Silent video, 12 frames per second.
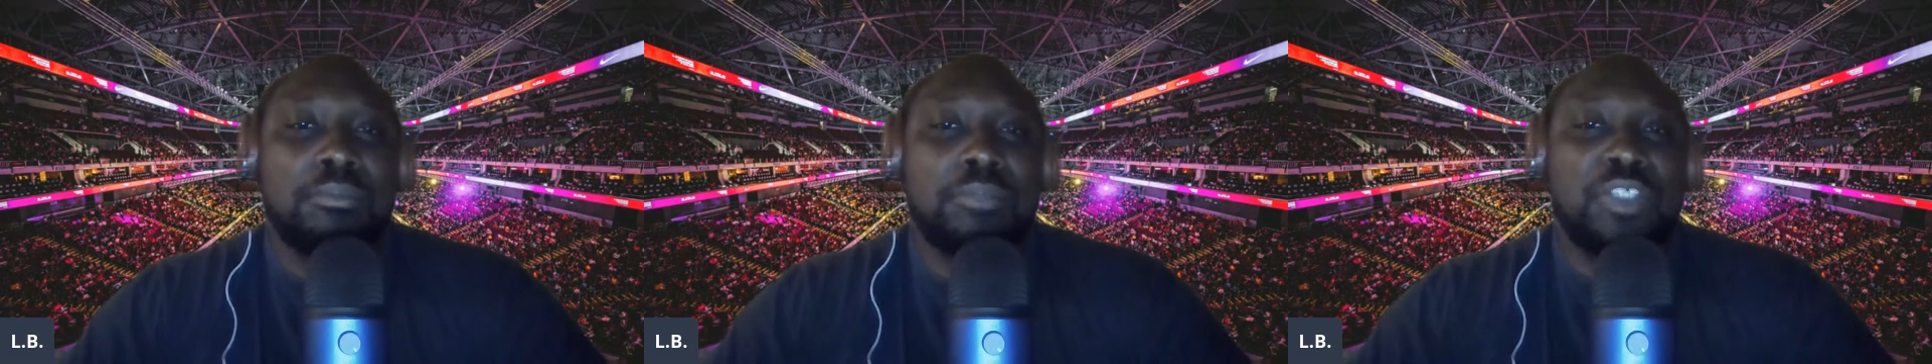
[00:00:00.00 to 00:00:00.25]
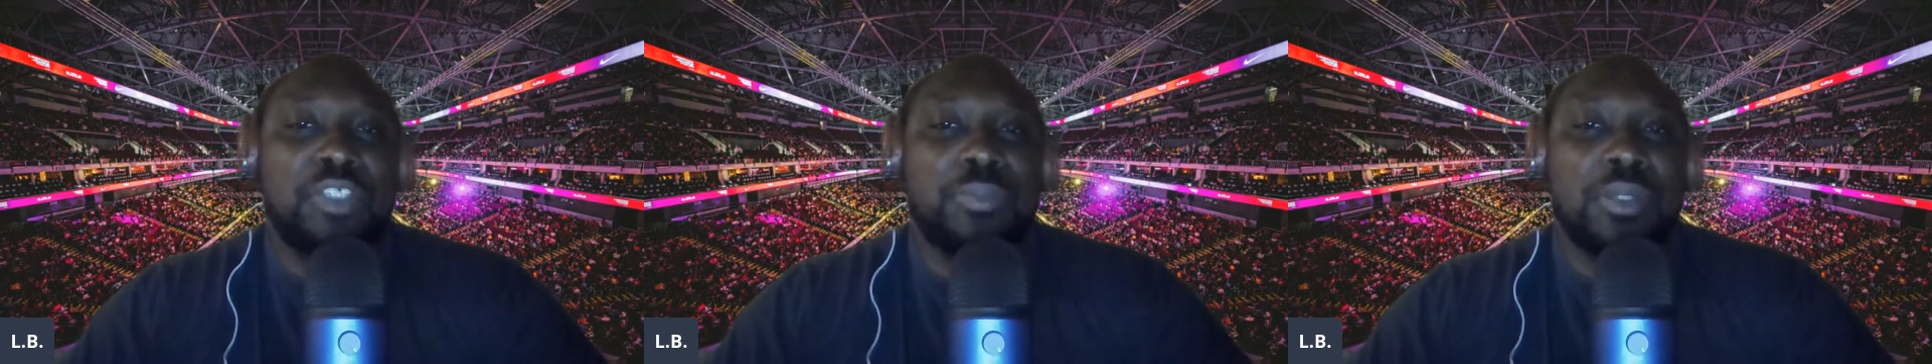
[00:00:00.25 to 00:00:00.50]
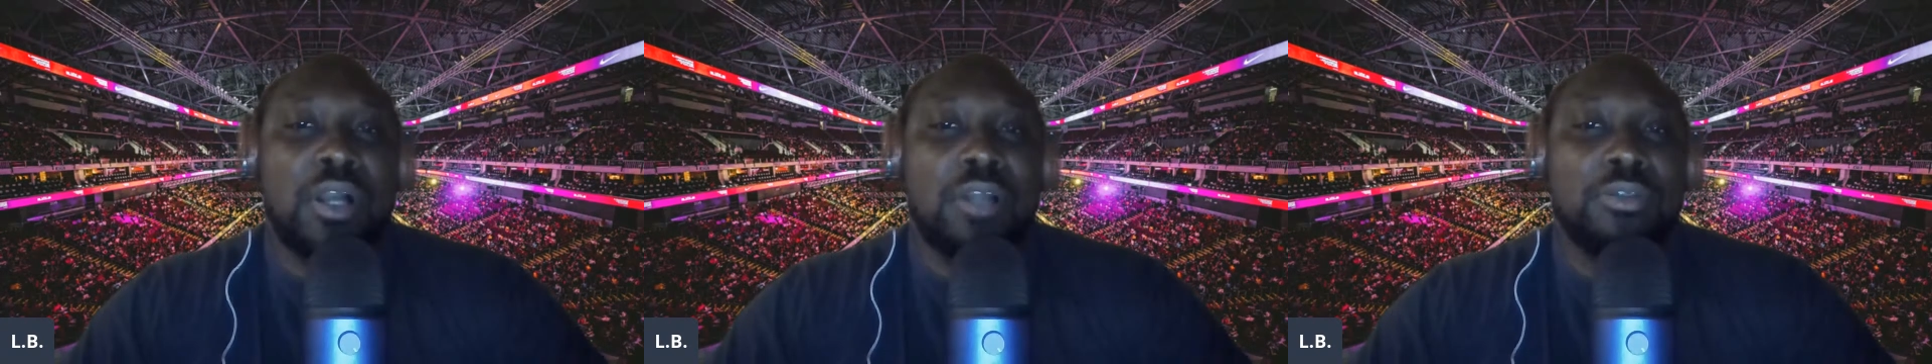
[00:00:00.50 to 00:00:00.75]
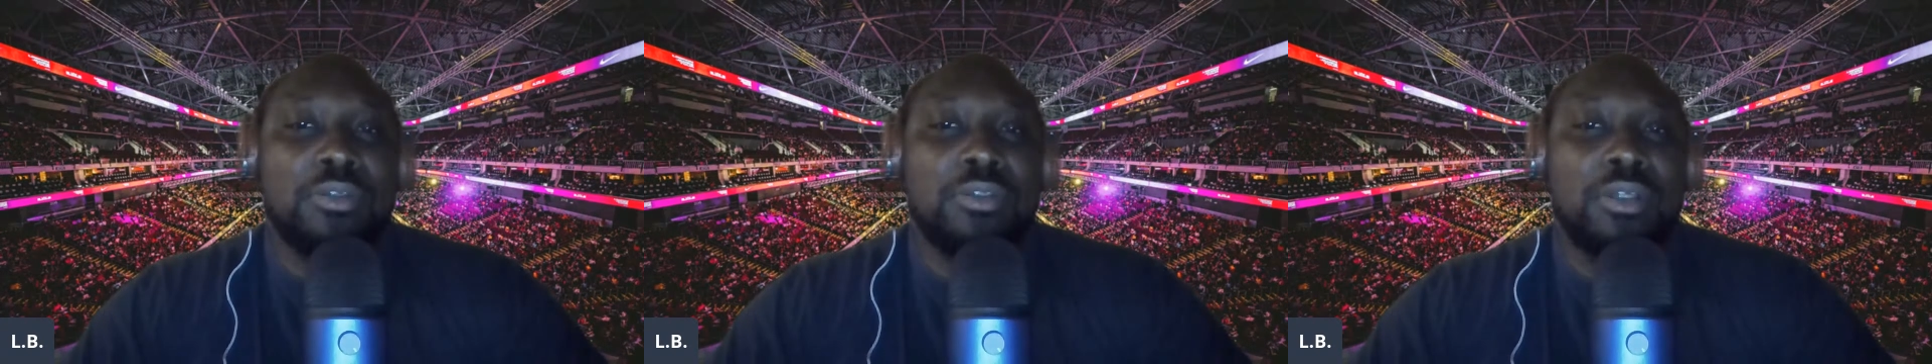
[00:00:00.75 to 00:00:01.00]
Mitch
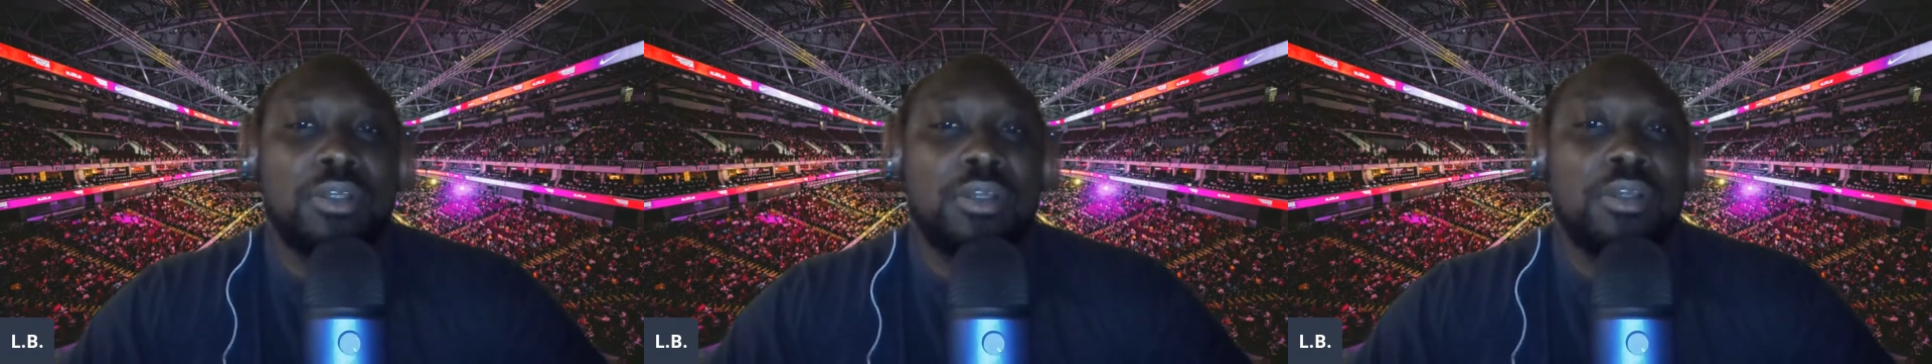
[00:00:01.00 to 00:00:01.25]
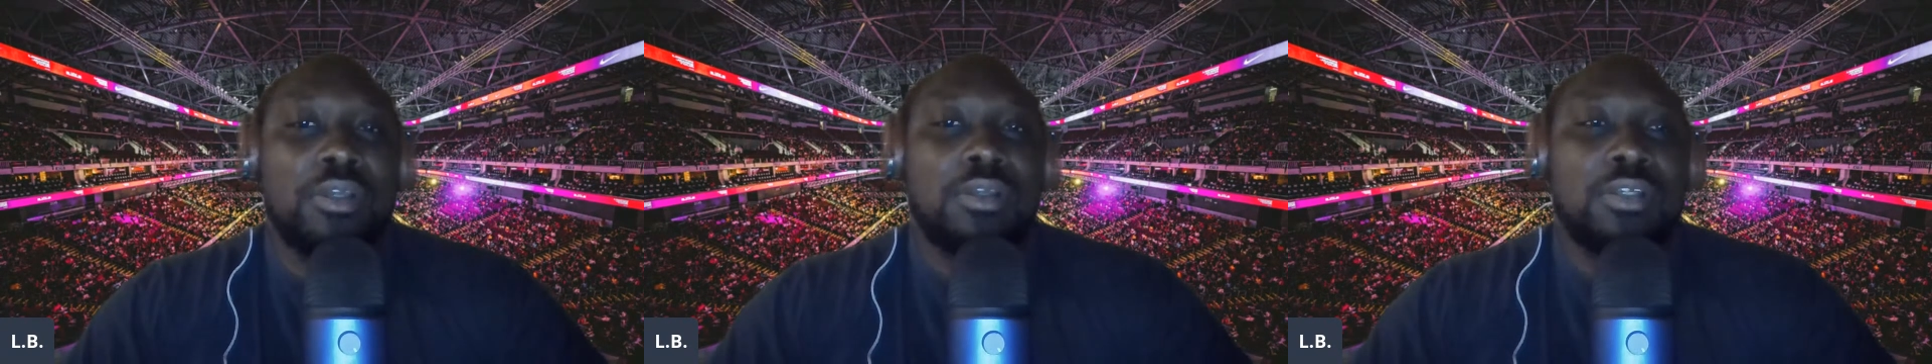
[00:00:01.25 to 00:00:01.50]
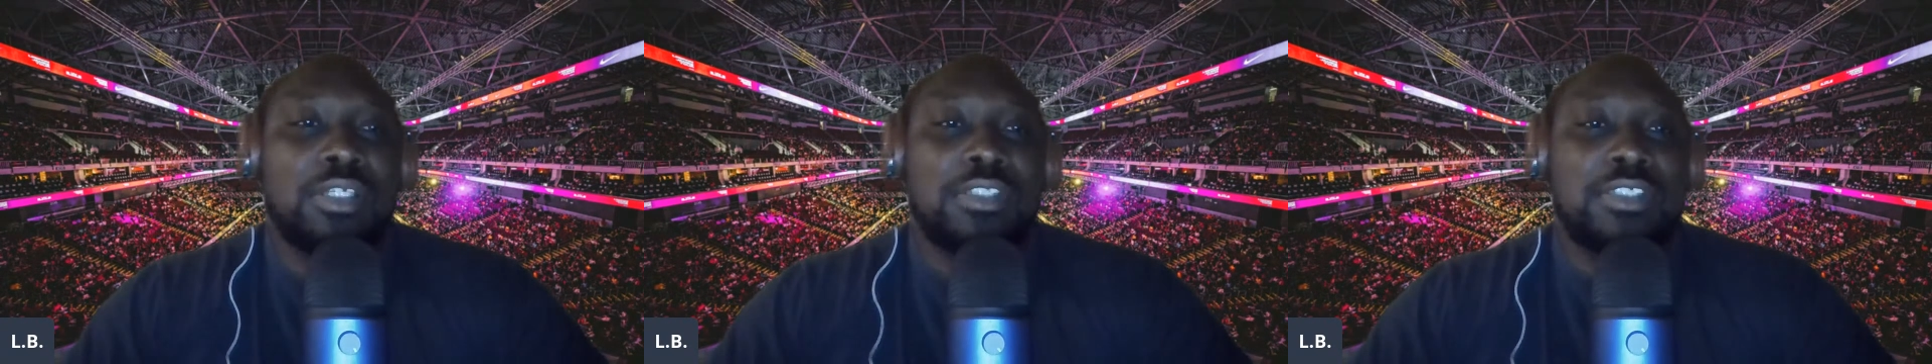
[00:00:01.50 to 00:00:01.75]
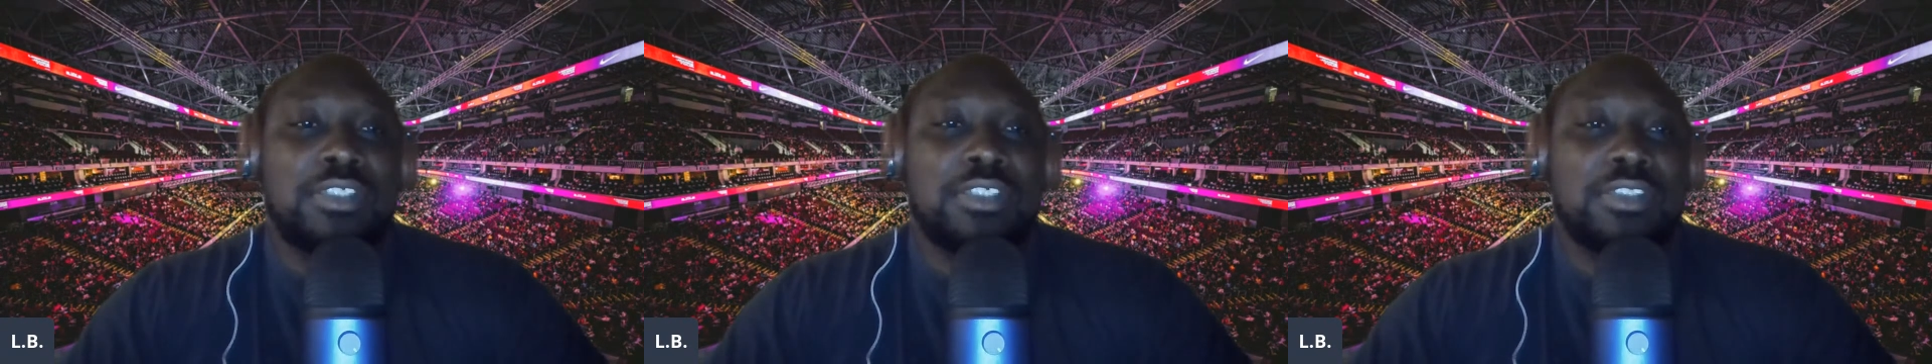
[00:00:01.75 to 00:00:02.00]
McConnell
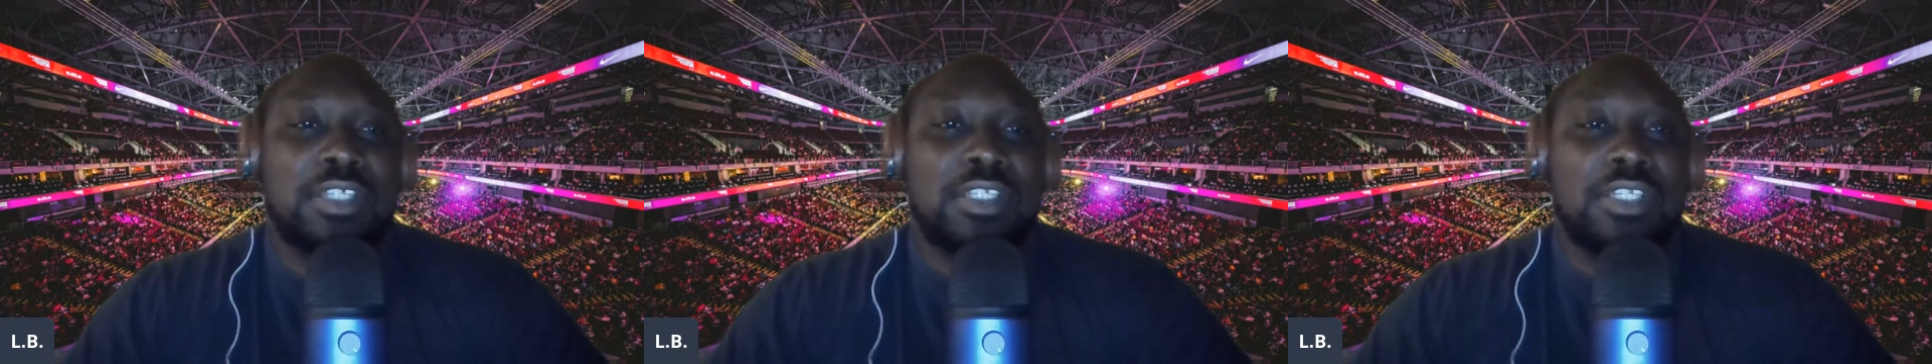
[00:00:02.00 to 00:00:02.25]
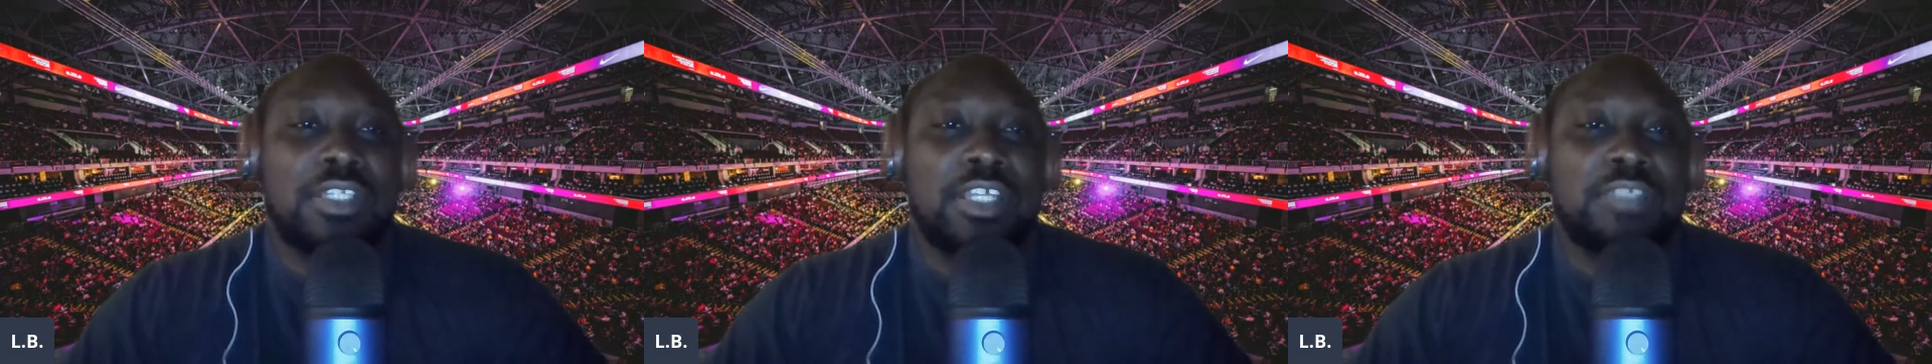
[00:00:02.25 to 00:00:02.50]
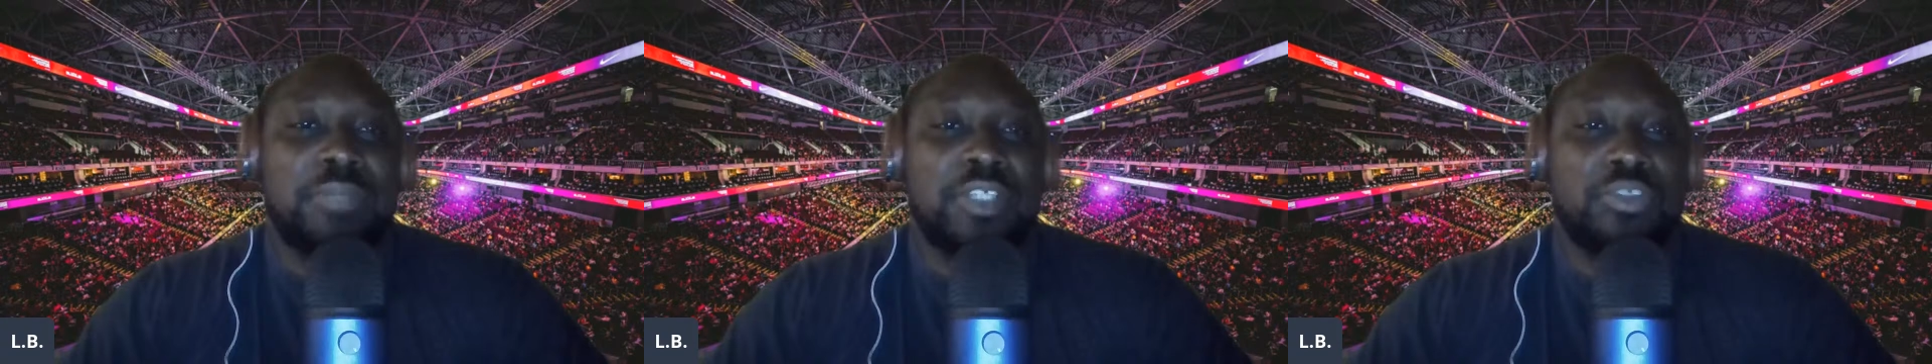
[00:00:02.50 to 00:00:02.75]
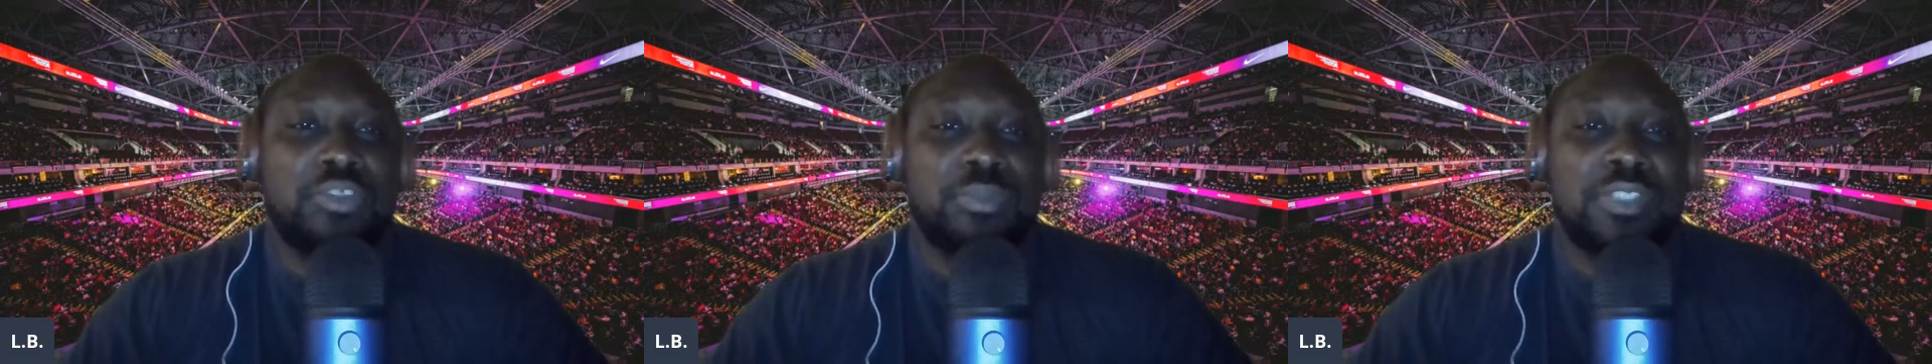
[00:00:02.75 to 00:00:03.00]
insist that the next
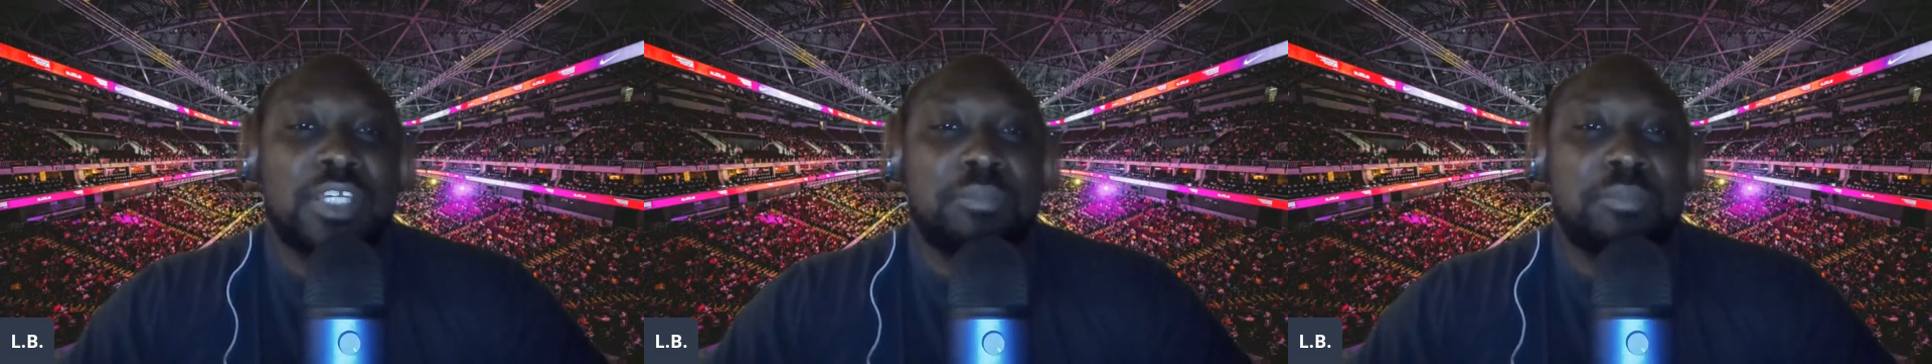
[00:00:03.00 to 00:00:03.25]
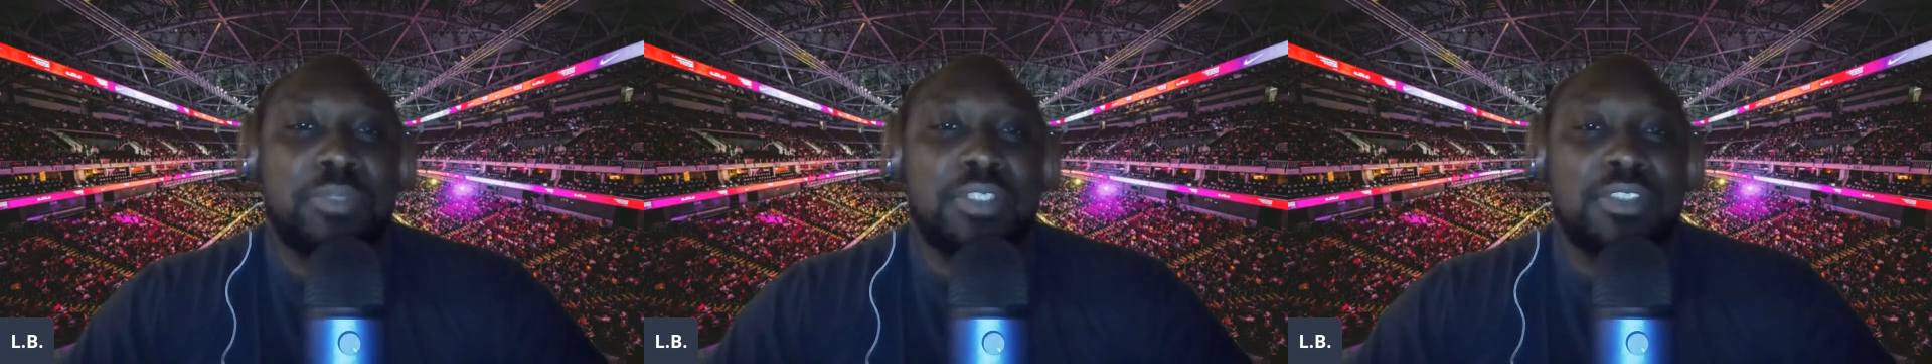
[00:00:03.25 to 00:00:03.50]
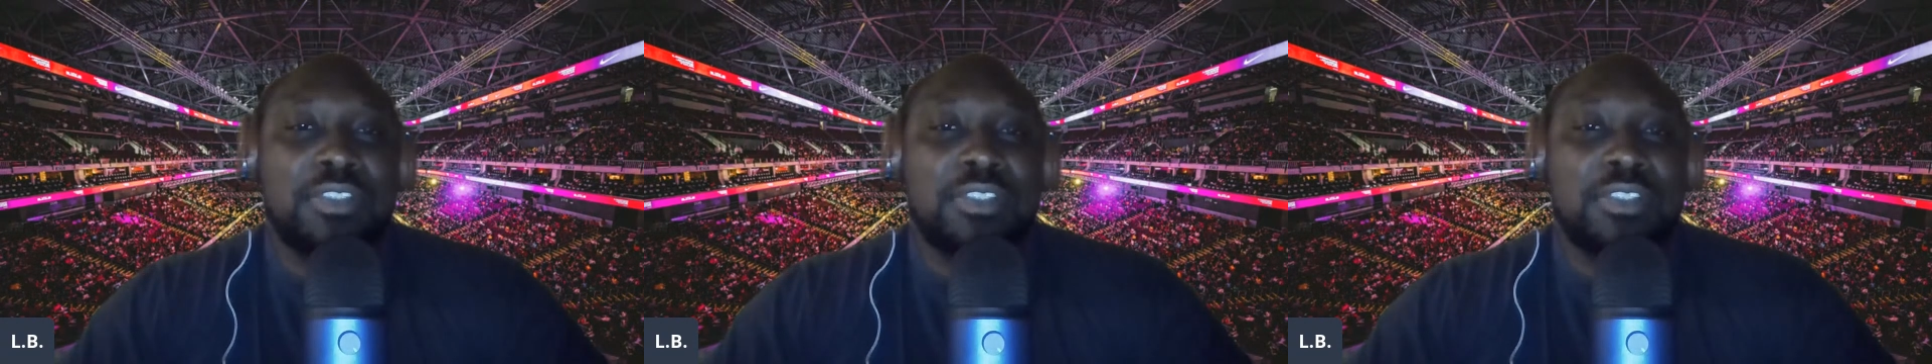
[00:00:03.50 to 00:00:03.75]
measure protect businesses